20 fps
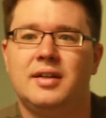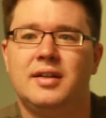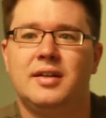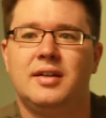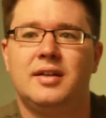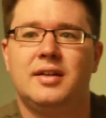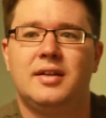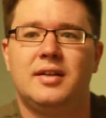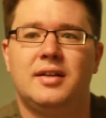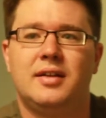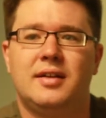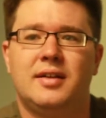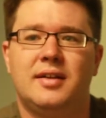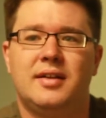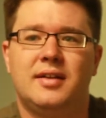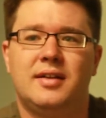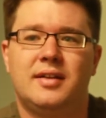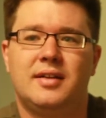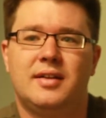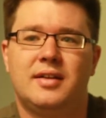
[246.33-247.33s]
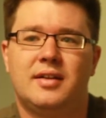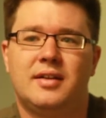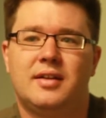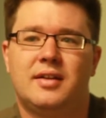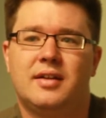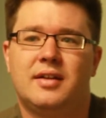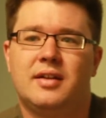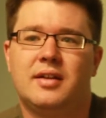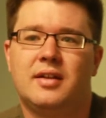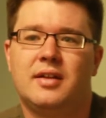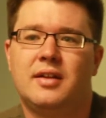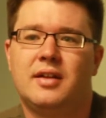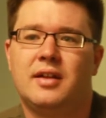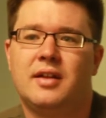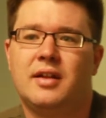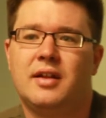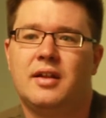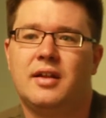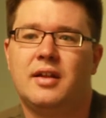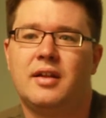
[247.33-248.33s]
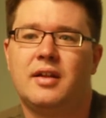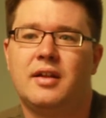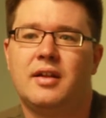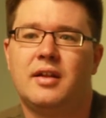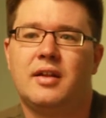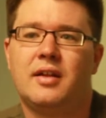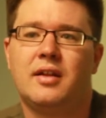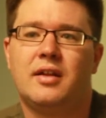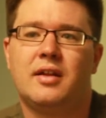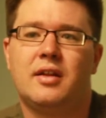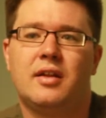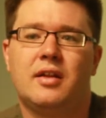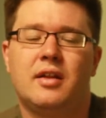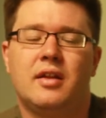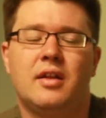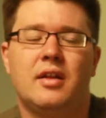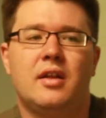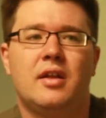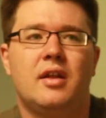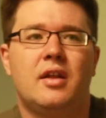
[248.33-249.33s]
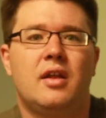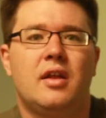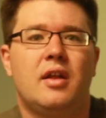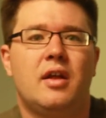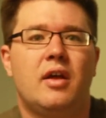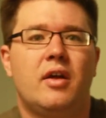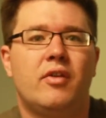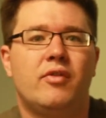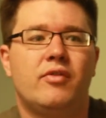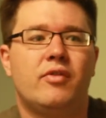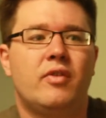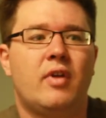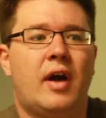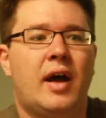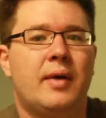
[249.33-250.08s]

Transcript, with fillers: You know, they can't pull this off with the amount of money that they're asking for.